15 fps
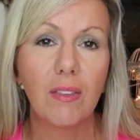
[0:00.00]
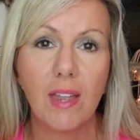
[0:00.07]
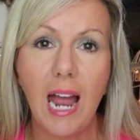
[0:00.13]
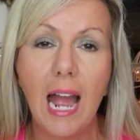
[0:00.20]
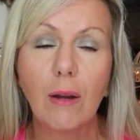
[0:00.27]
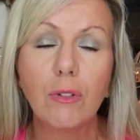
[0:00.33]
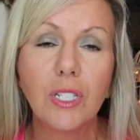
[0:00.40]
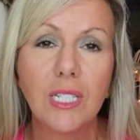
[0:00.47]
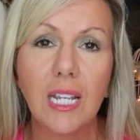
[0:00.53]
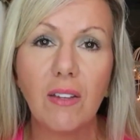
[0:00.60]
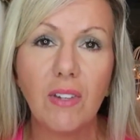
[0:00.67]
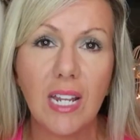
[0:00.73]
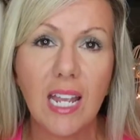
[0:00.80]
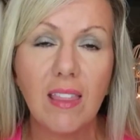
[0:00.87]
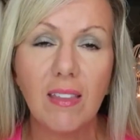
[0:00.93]
that I
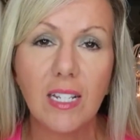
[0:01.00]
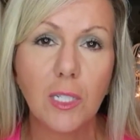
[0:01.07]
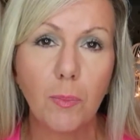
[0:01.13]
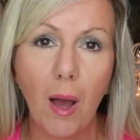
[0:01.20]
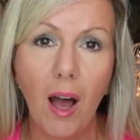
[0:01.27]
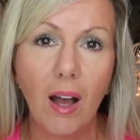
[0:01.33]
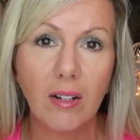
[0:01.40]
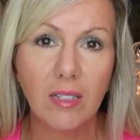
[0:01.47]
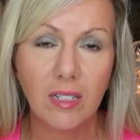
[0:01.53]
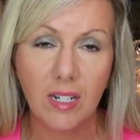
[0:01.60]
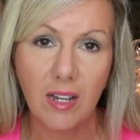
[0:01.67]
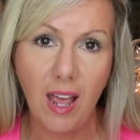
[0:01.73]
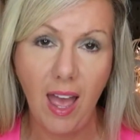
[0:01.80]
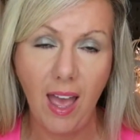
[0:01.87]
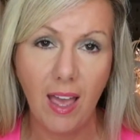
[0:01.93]
received in this box
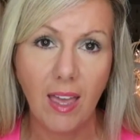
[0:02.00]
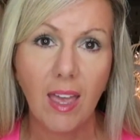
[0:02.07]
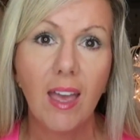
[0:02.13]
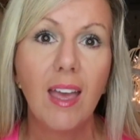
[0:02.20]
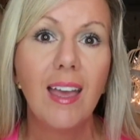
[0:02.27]
today